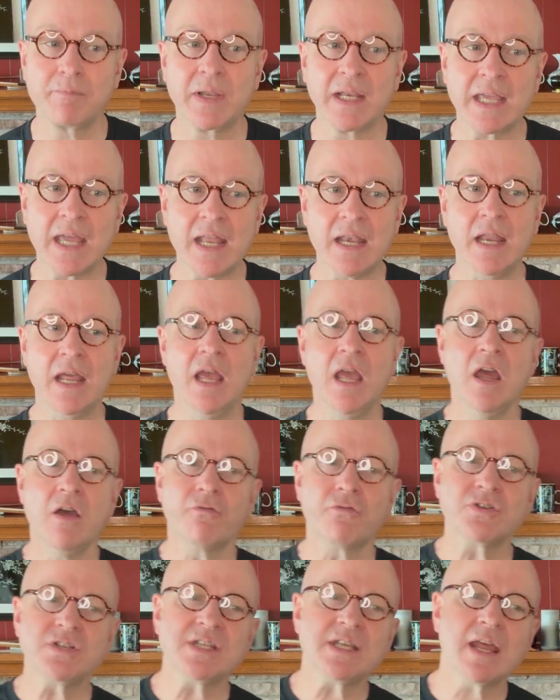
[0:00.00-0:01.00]
But again,
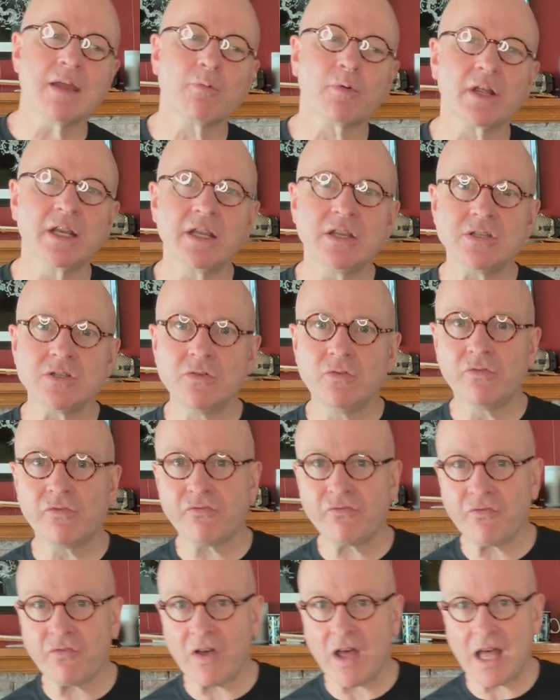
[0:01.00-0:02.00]
for today we're going to do
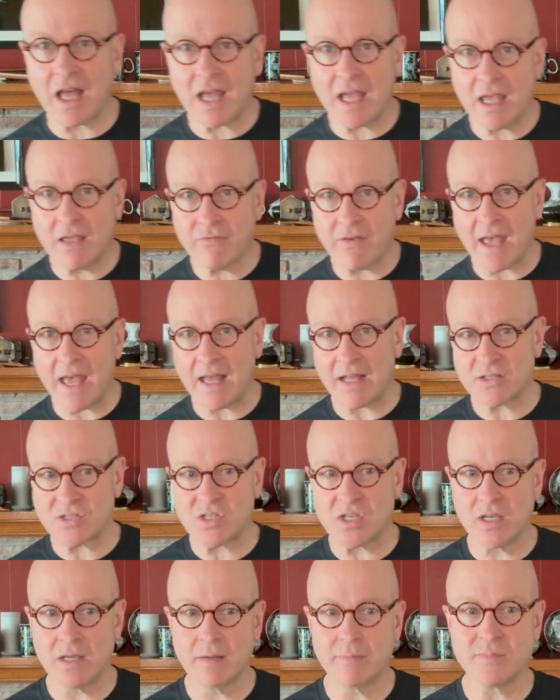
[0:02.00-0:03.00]
5
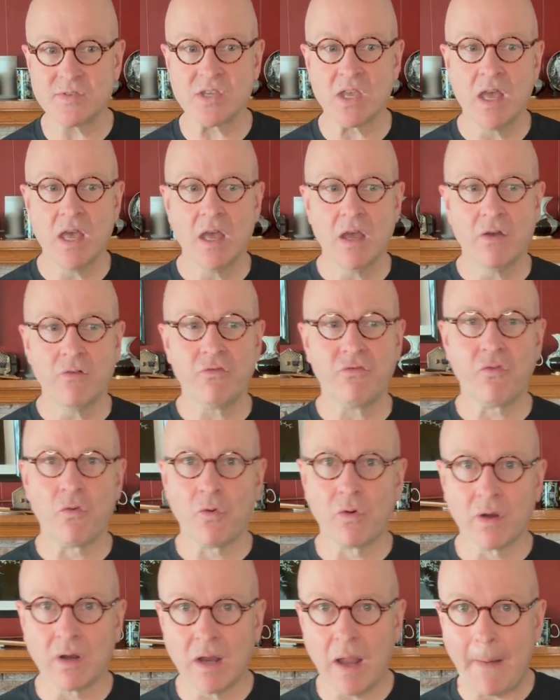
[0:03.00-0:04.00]
axioms
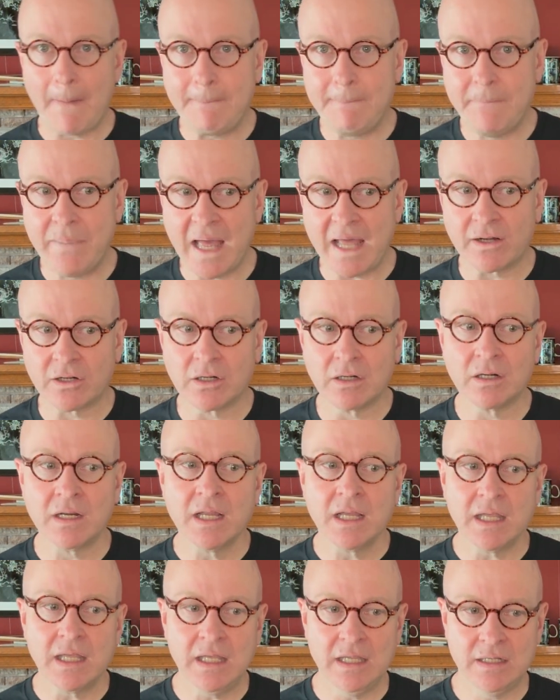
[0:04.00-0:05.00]
for
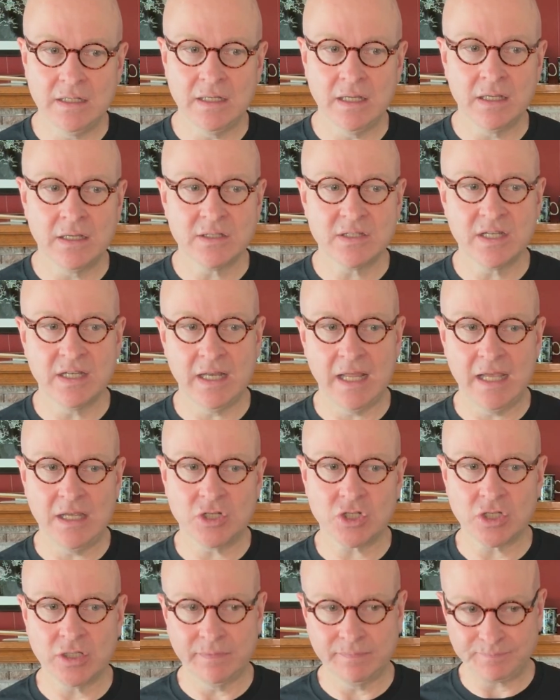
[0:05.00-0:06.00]
better
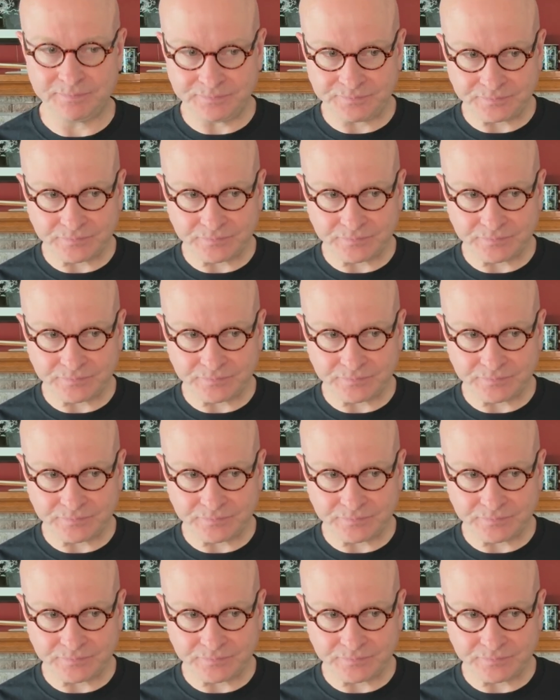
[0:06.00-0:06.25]
intonation.